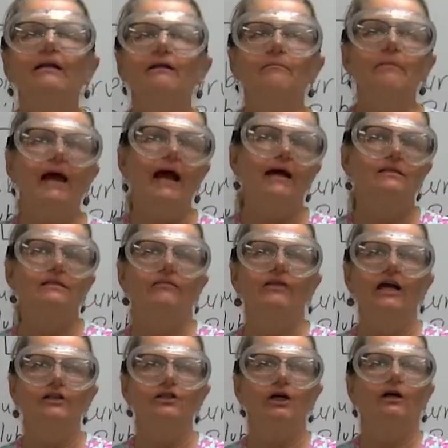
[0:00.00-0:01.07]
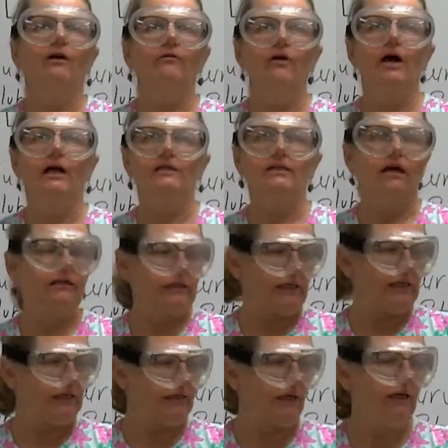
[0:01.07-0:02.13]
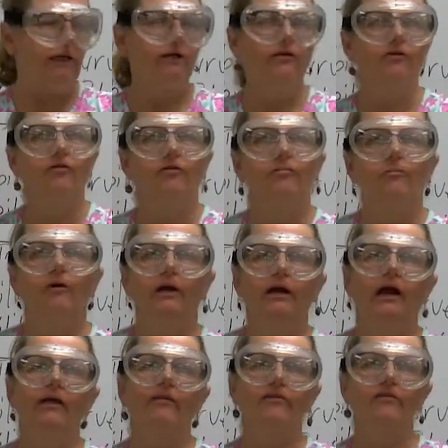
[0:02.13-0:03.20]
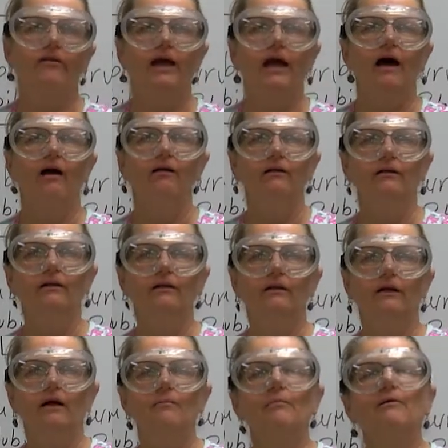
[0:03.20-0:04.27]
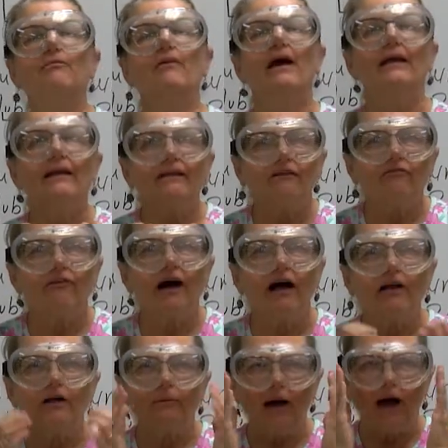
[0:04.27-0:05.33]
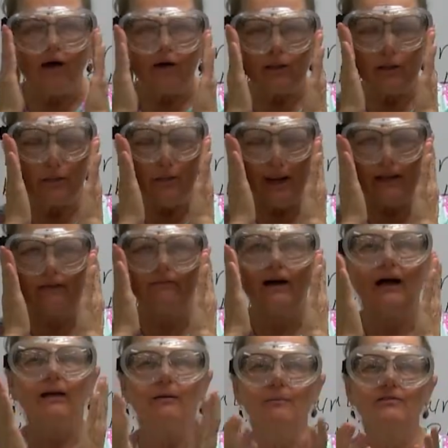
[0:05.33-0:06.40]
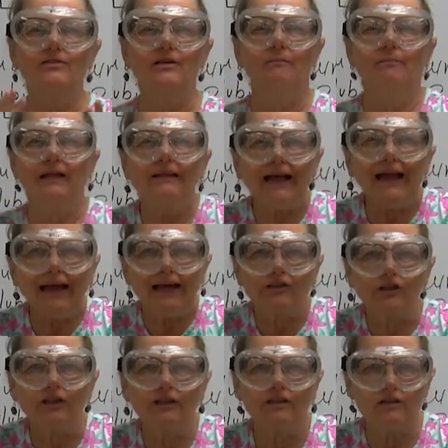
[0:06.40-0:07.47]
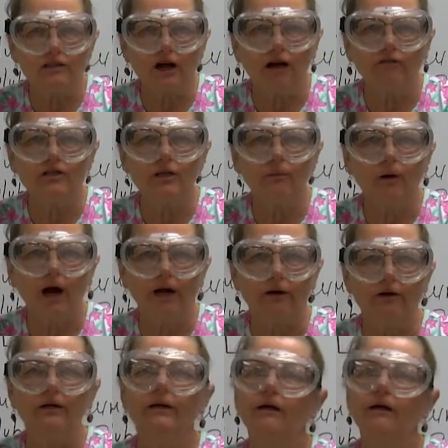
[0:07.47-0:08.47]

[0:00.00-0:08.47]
the mass of that chunk of rock salt's easy. You just put it on the scale. But finding the volume, how could you find the volume of something that actually dissolves in water?